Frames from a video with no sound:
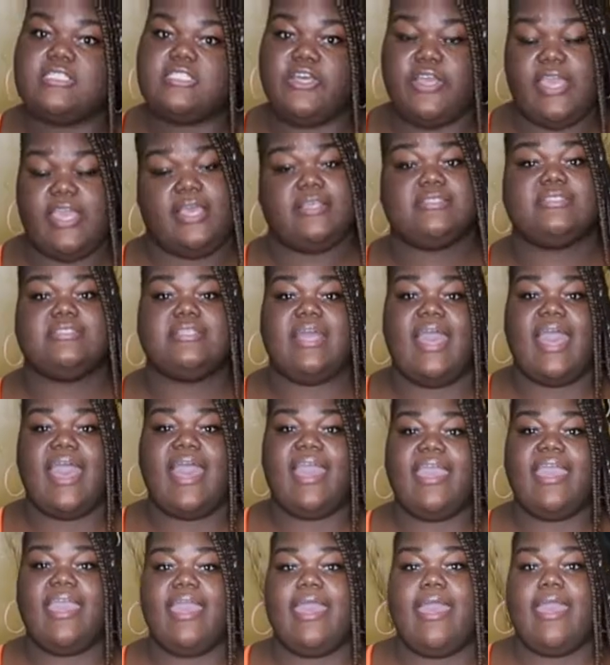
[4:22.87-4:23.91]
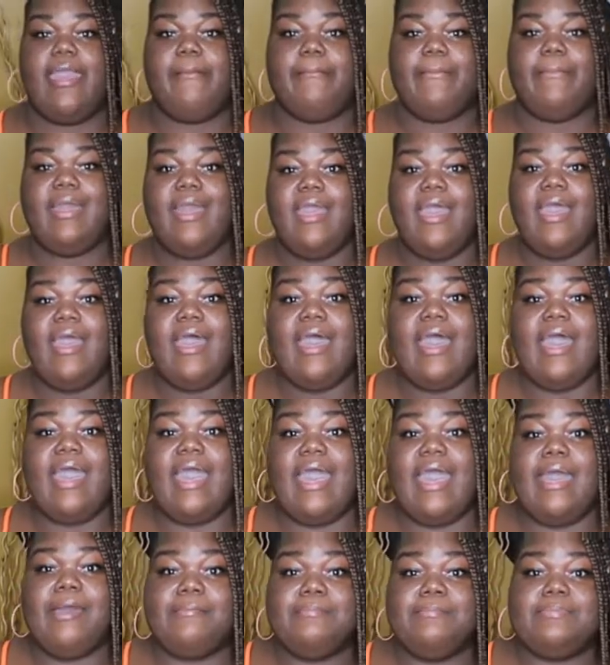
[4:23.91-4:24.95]
So yes, I am
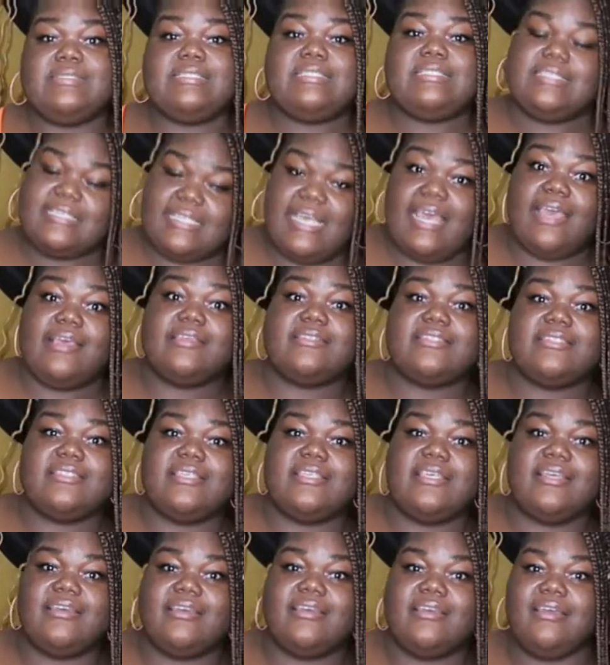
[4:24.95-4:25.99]
obsessed.